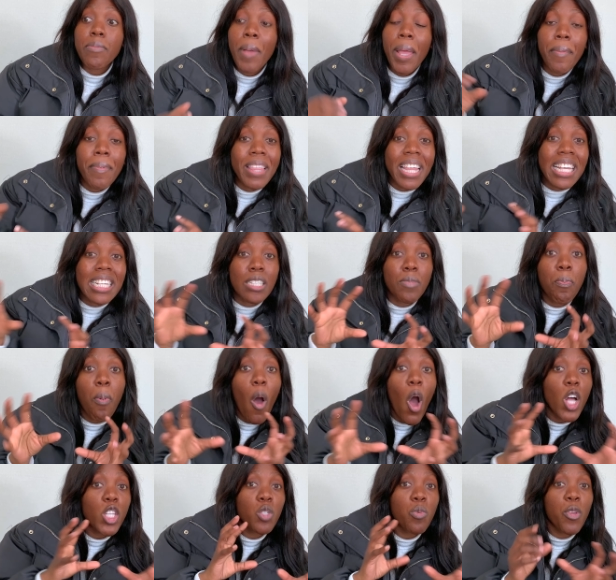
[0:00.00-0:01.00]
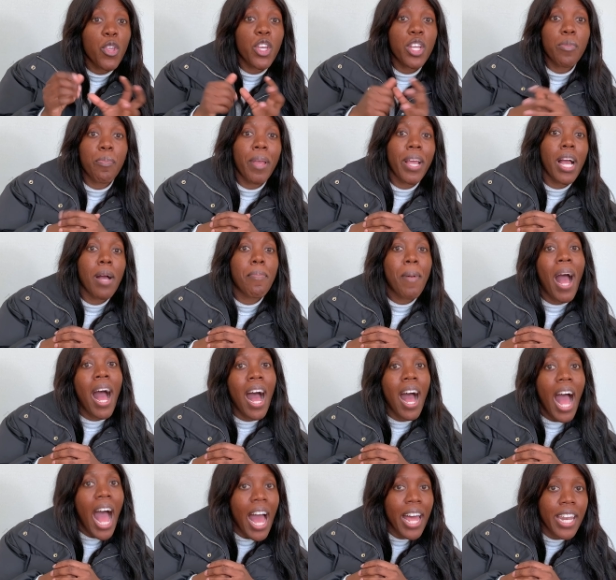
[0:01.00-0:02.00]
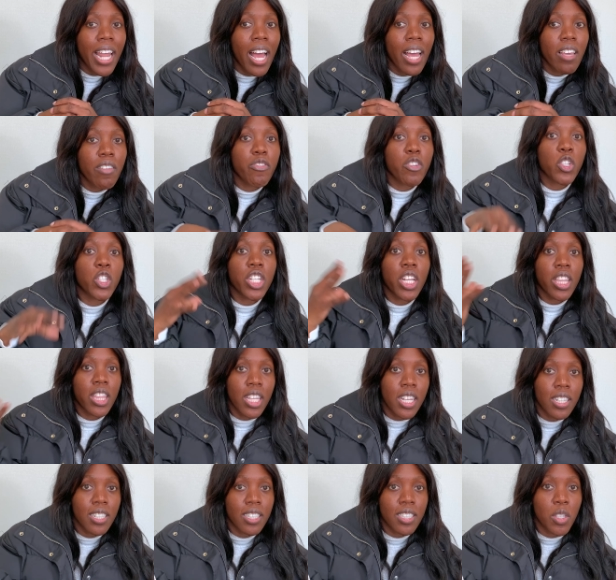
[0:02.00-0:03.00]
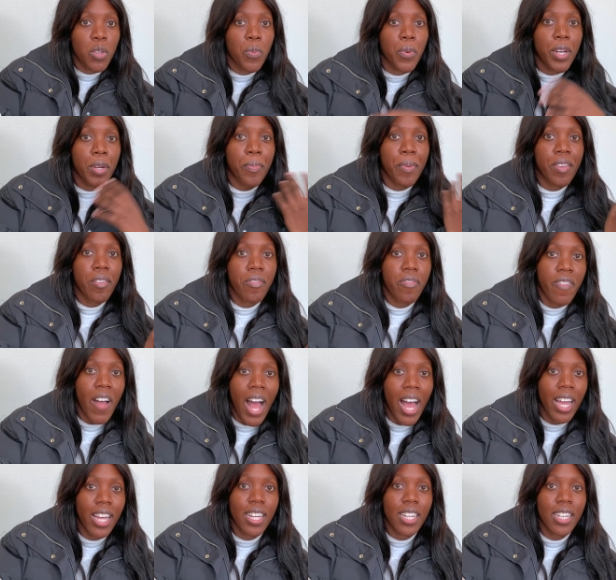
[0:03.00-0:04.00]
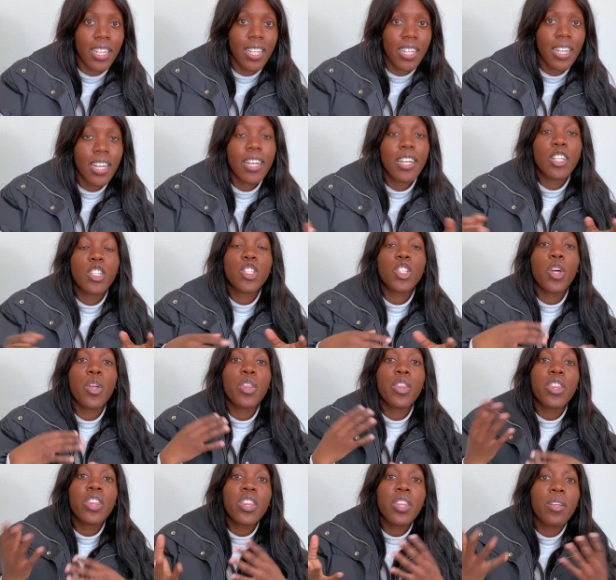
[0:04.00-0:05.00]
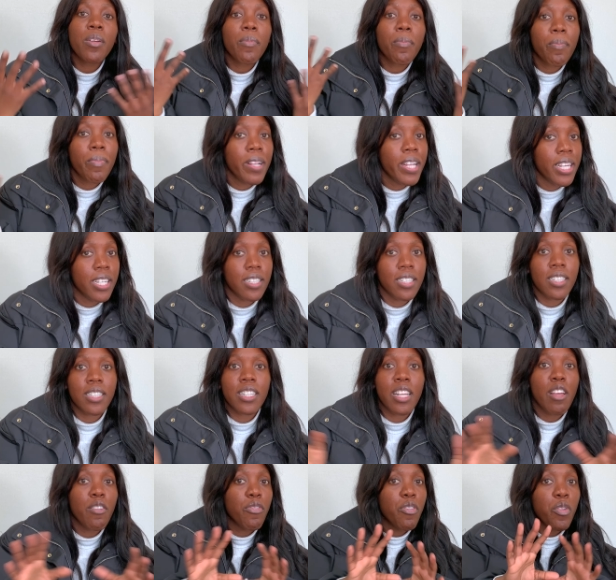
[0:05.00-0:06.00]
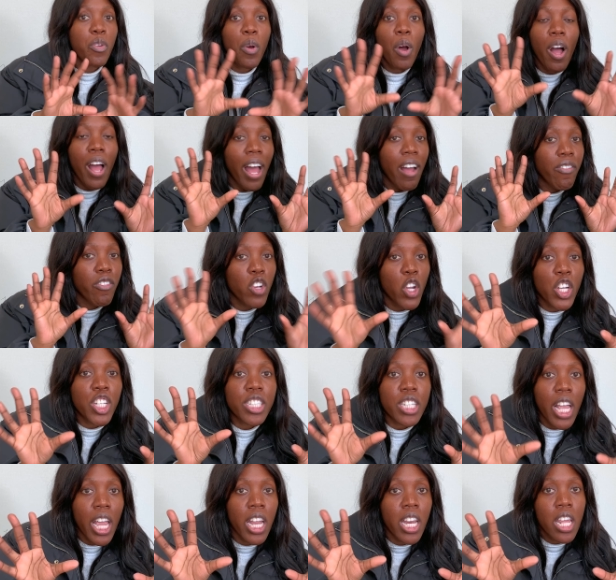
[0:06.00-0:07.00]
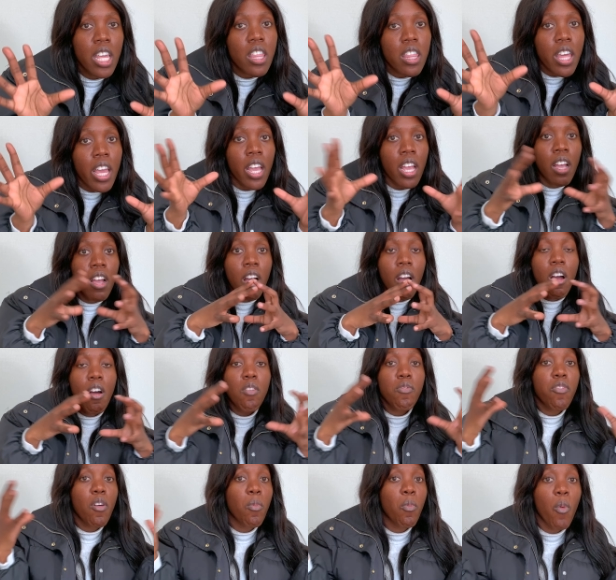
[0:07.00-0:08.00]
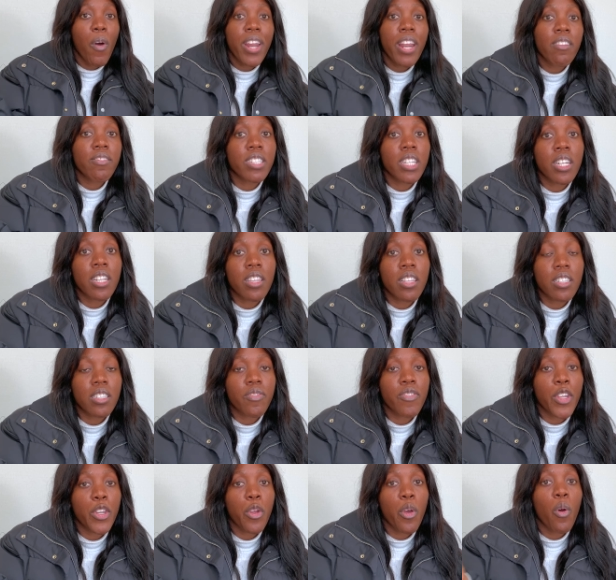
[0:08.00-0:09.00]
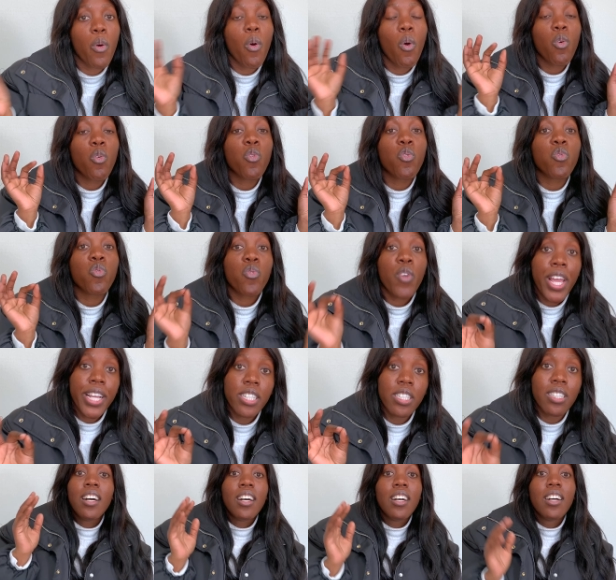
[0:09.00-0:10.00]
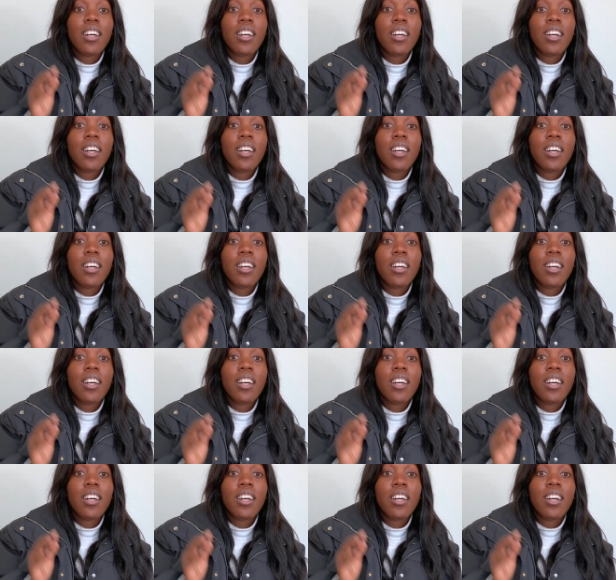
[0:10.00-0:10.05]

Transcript: Maybe there's parts where you can pick up, ah, Anna, if you did this, you would have been fine. So please, if you have learned anything from what I've said in this video, great.